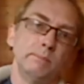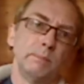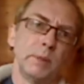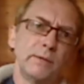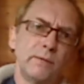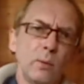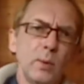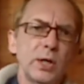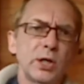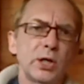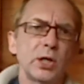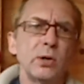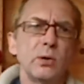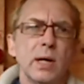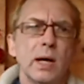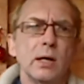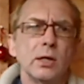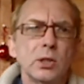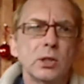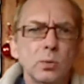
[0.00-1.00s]
before we
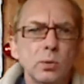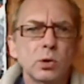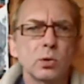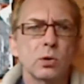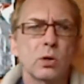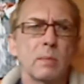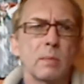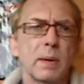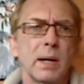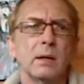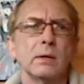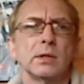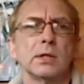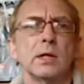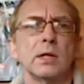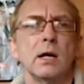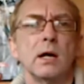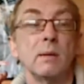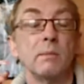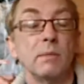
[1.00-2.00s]
do that, I just want to talk
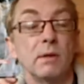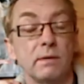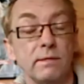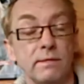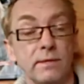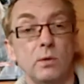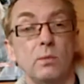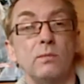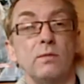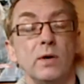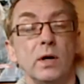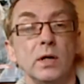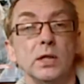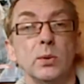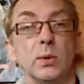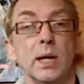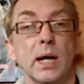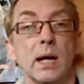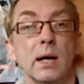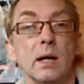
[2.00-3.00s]
about the Film
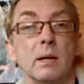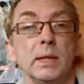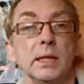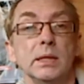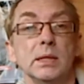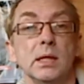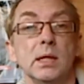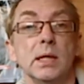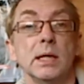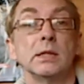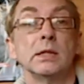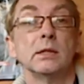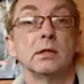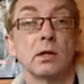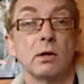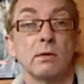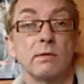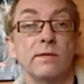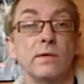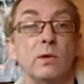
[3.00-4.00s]
Photo Academy site,
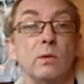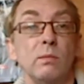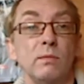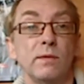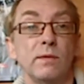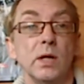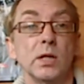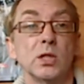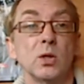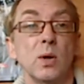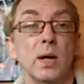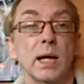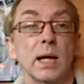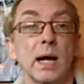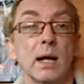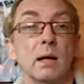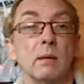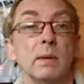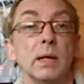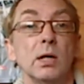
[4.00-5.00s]
so
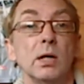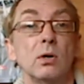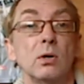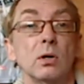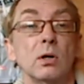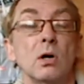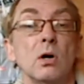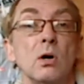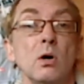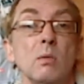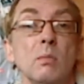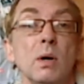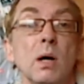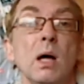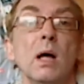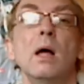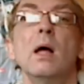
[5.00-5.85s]
filmphotoacademy.com.